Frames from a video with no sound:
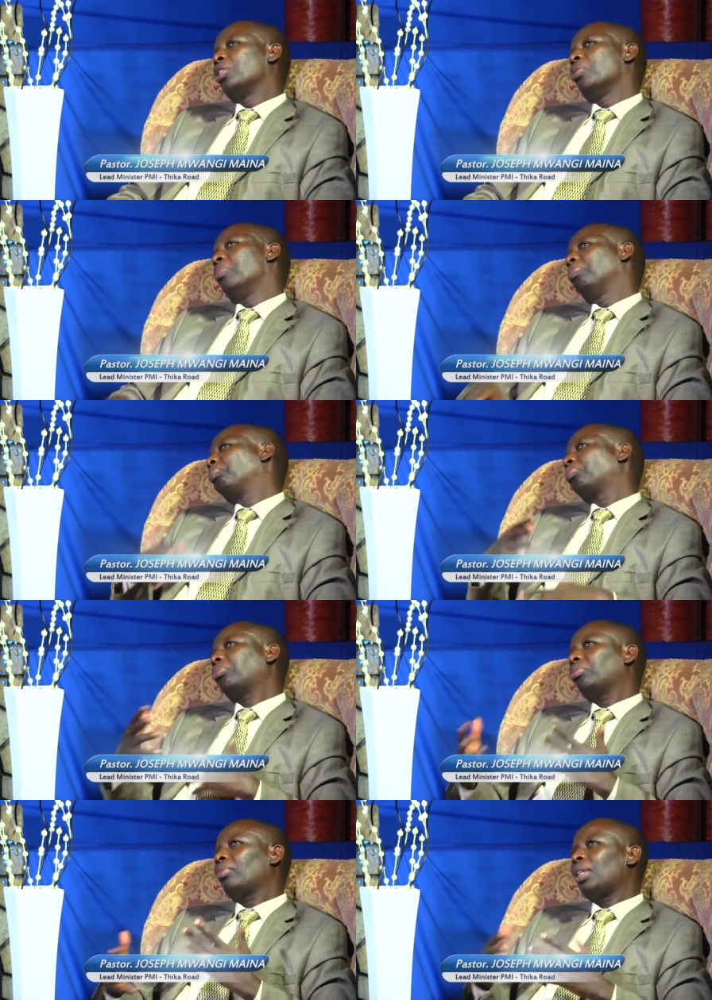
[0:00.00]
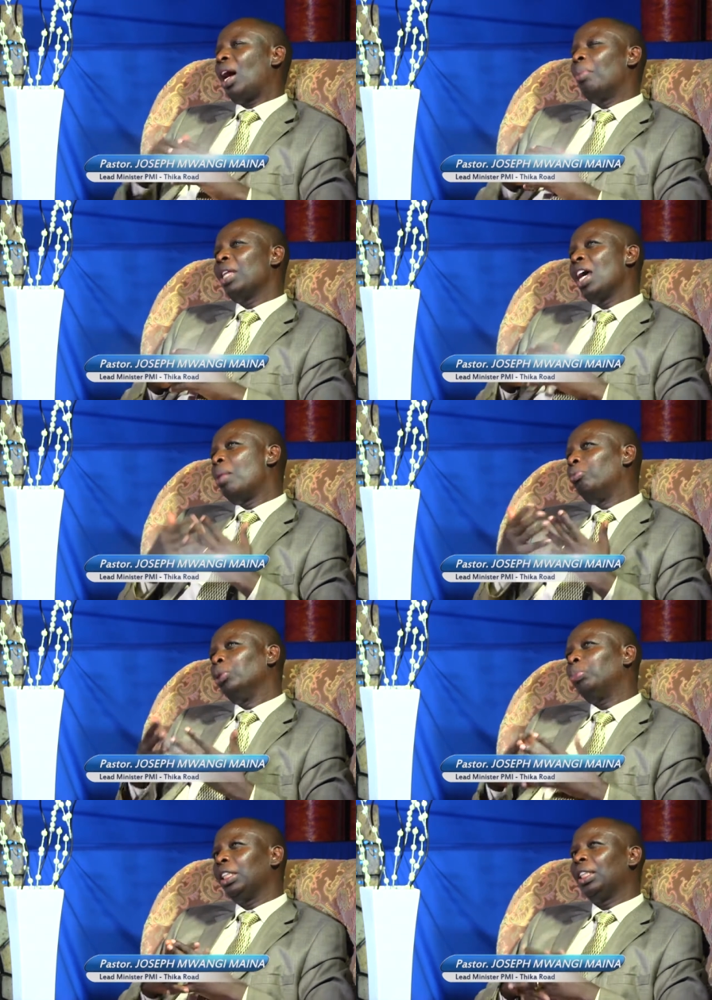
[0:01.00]
So I'm there, I'm
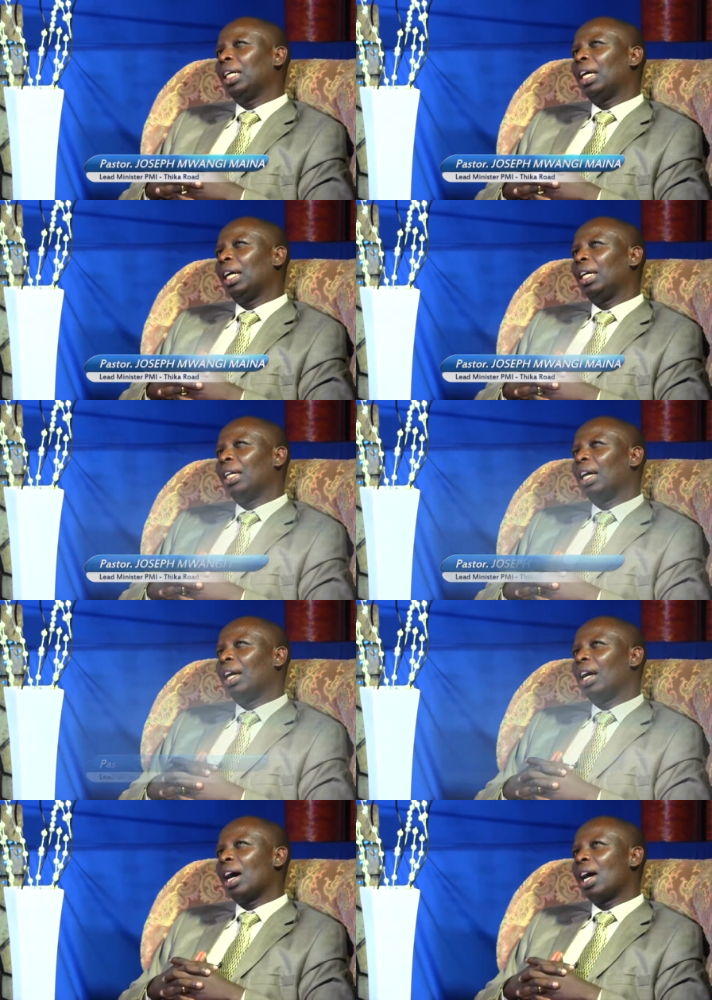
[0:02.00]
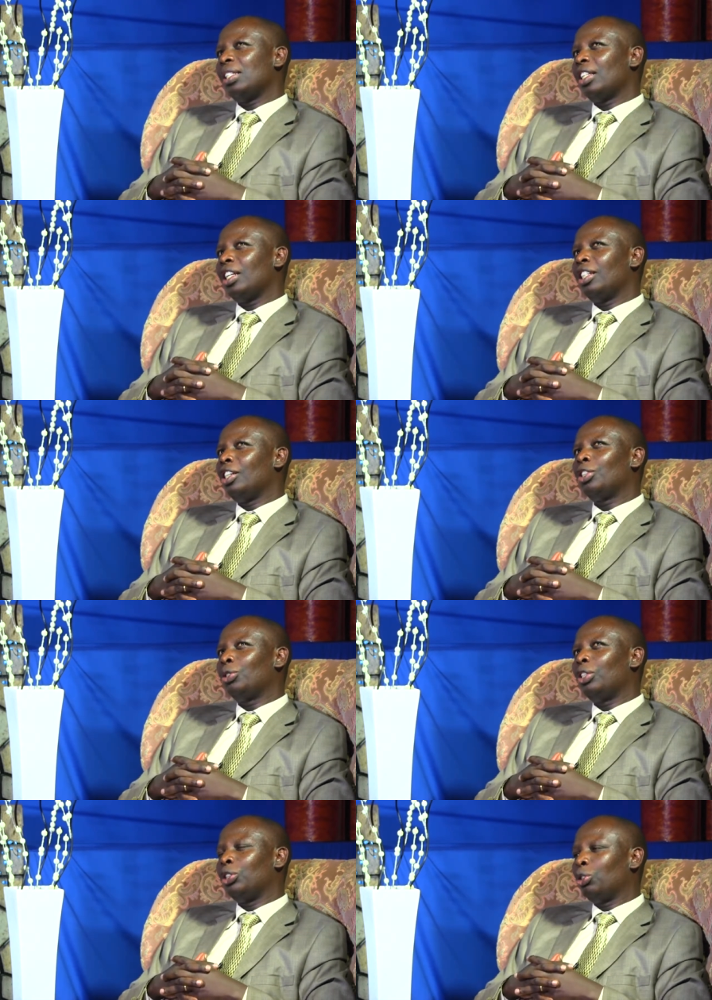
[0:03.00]
weeping, and I said, this
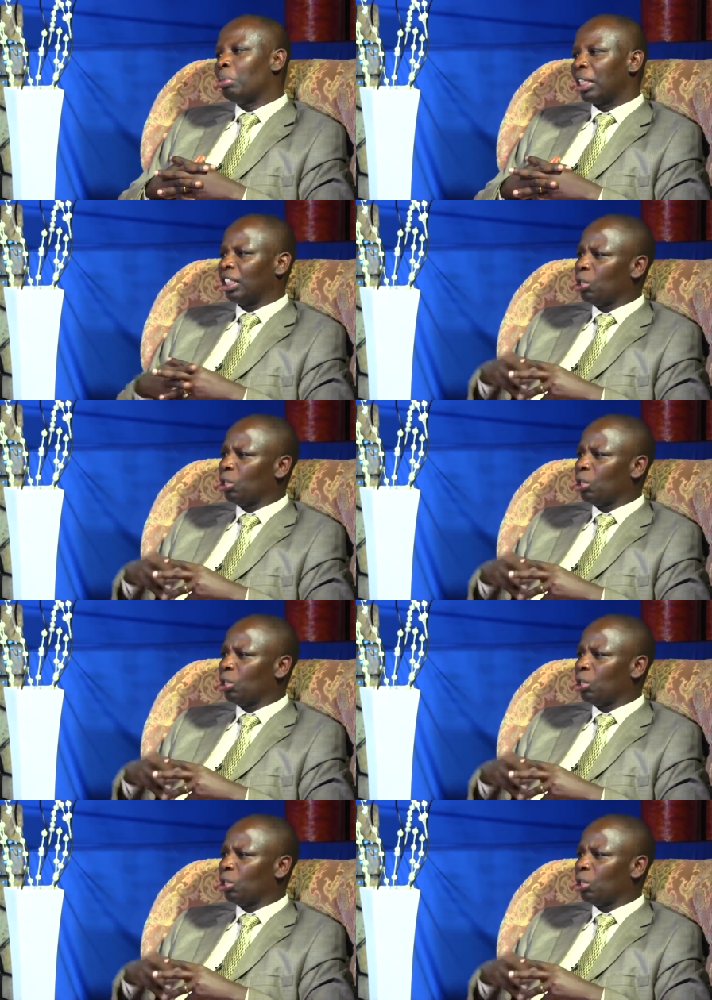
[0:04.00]
story is too much.